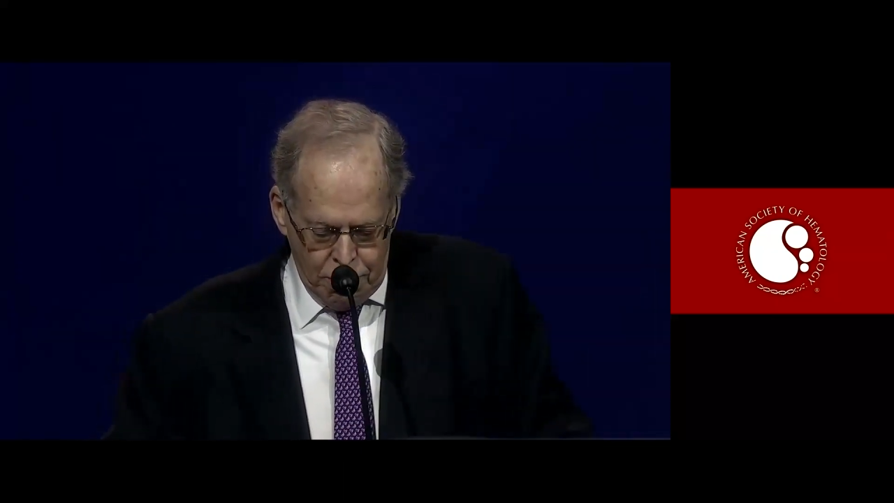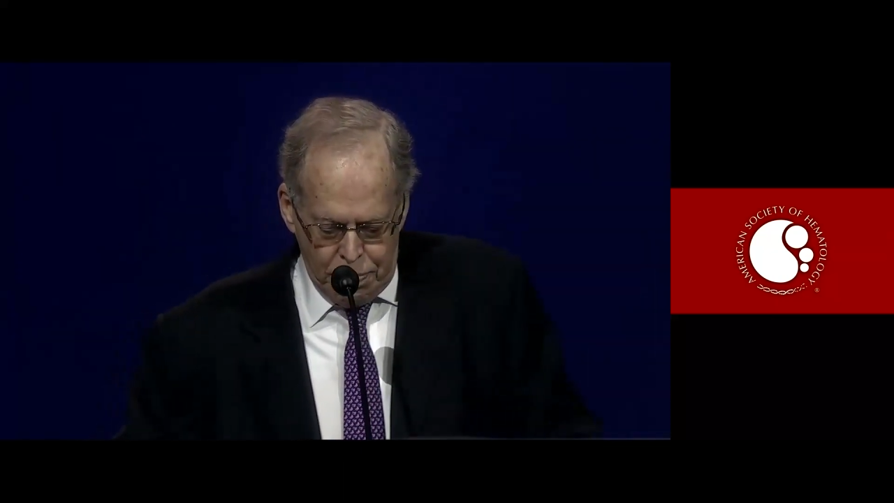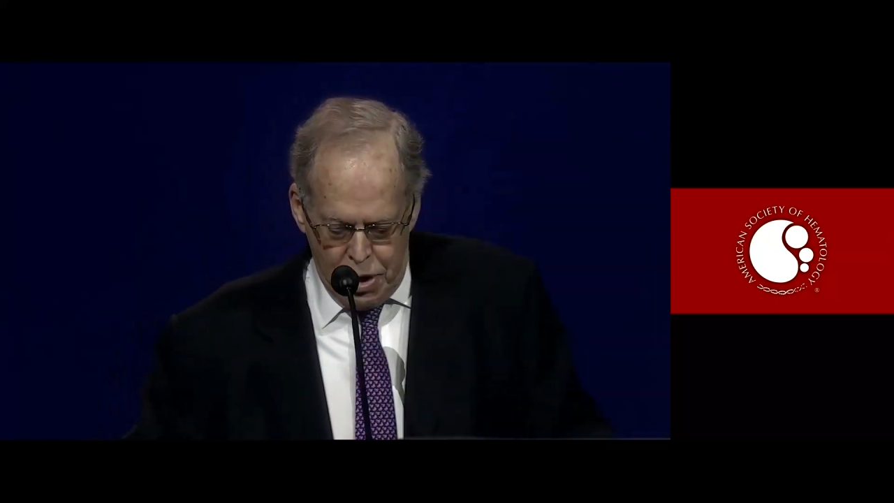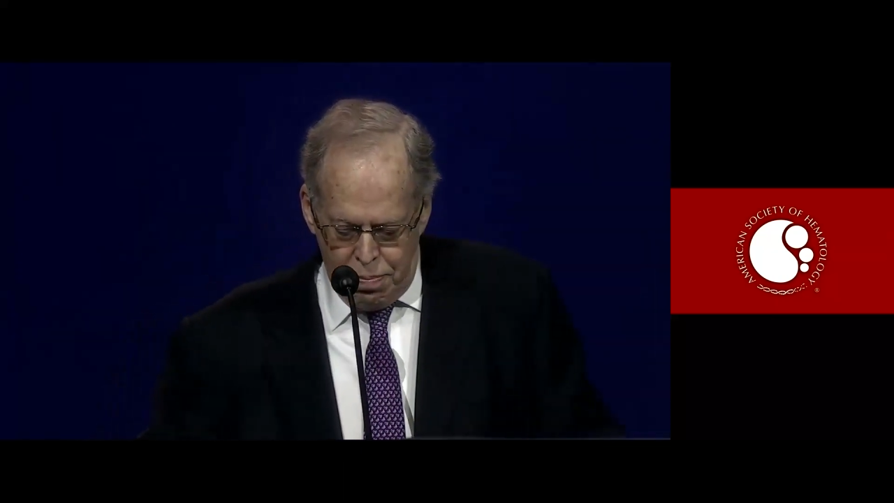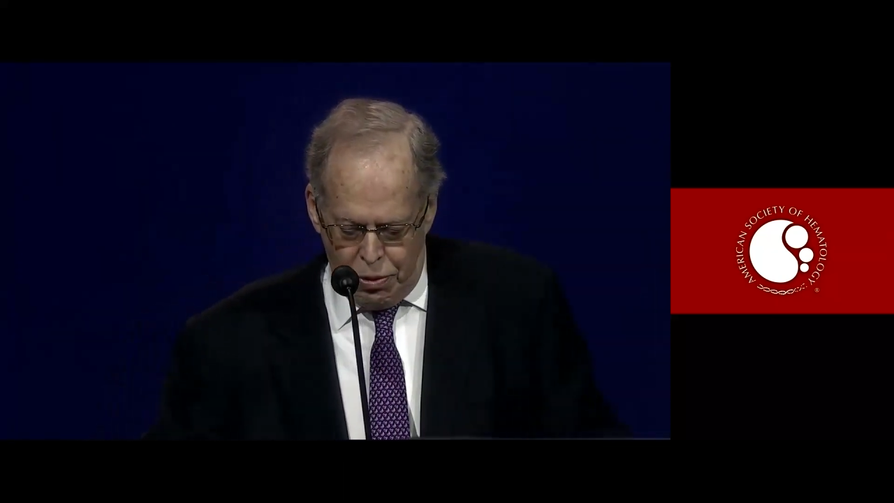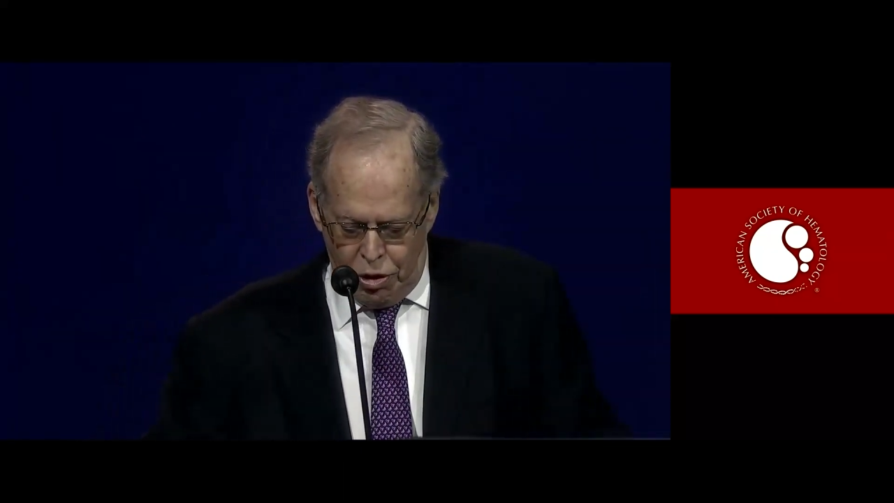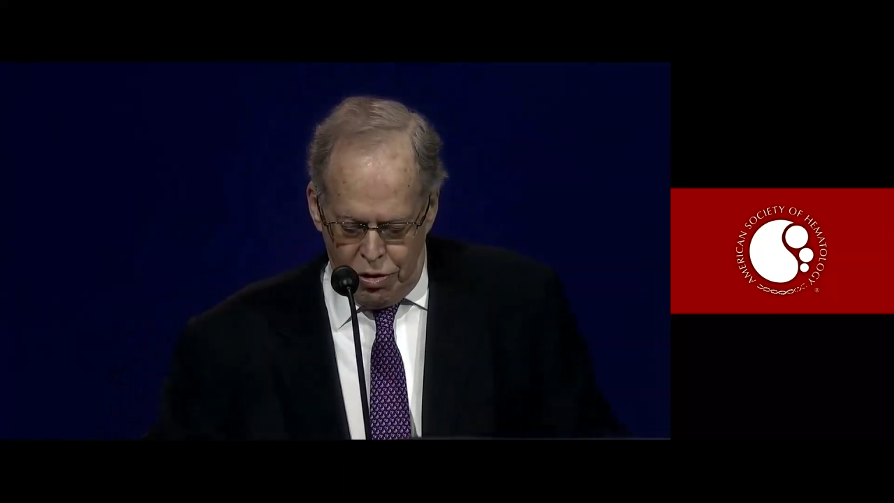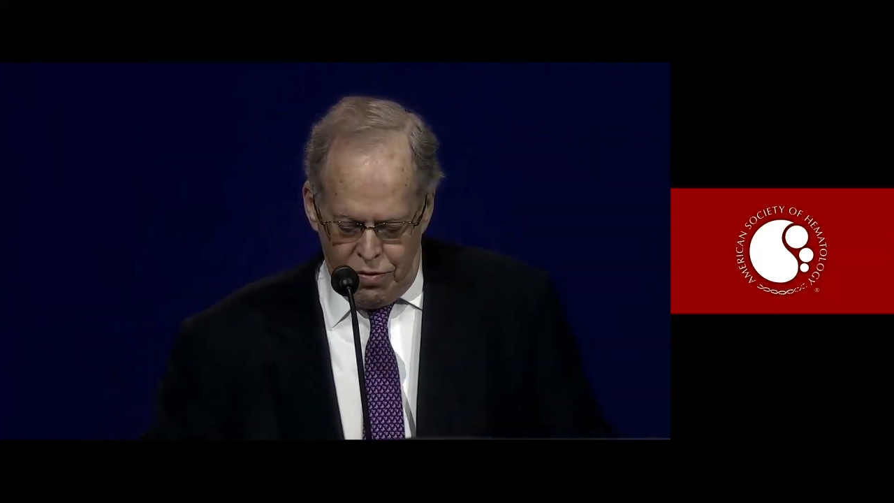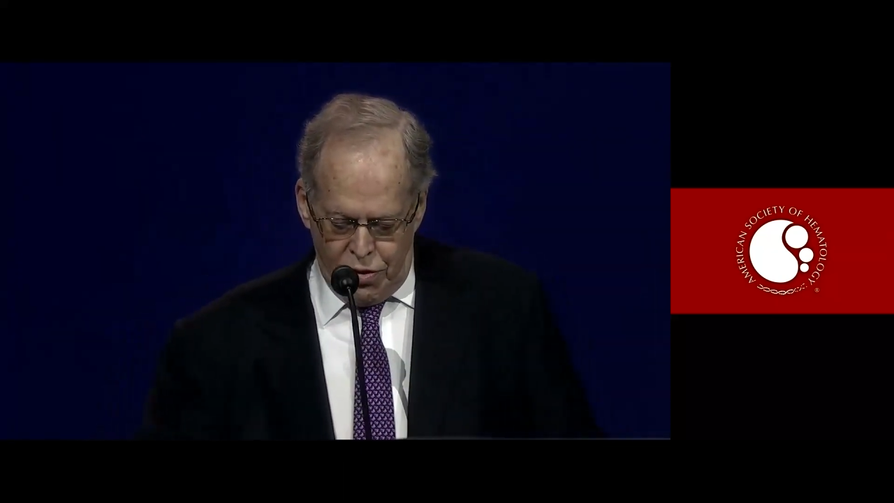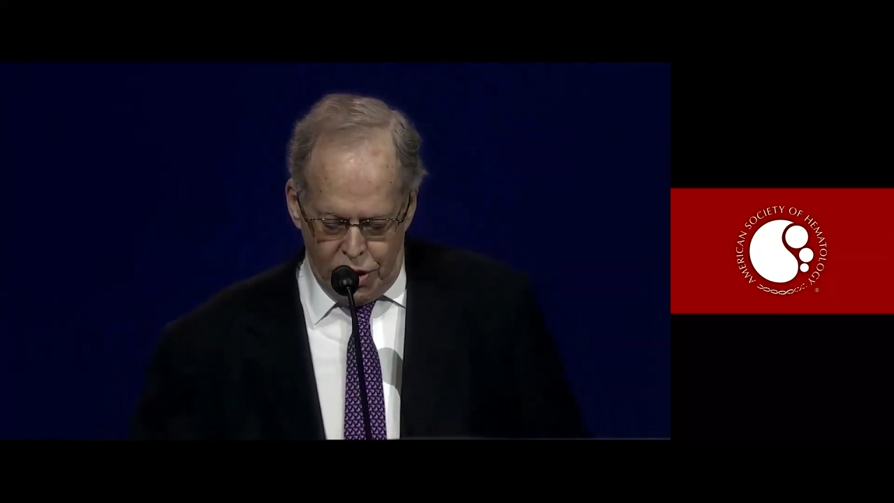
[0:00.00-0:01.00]
people
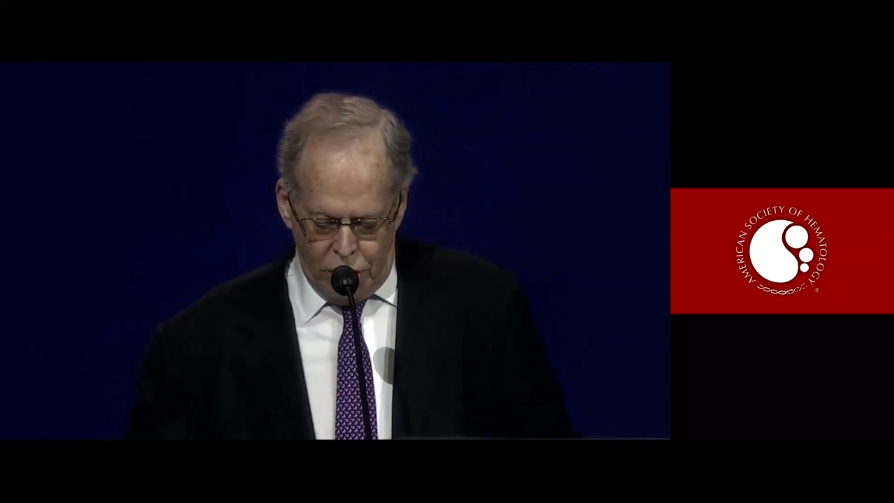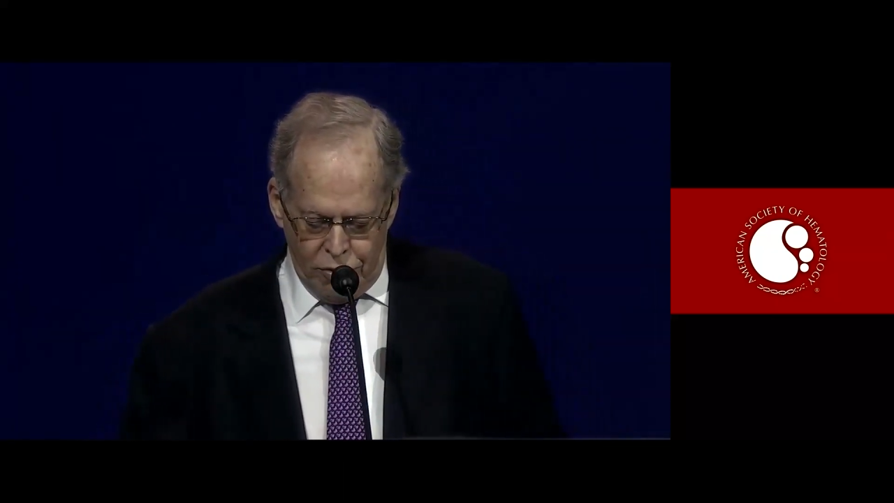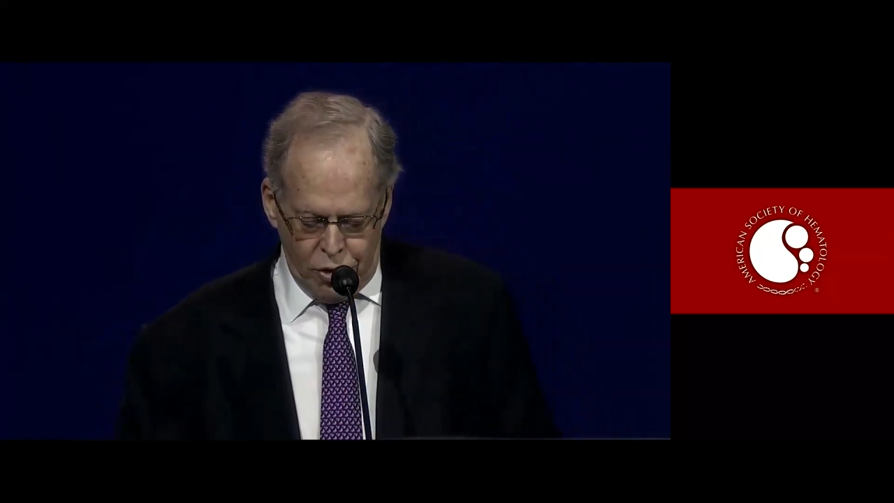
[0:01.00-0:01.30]
involved,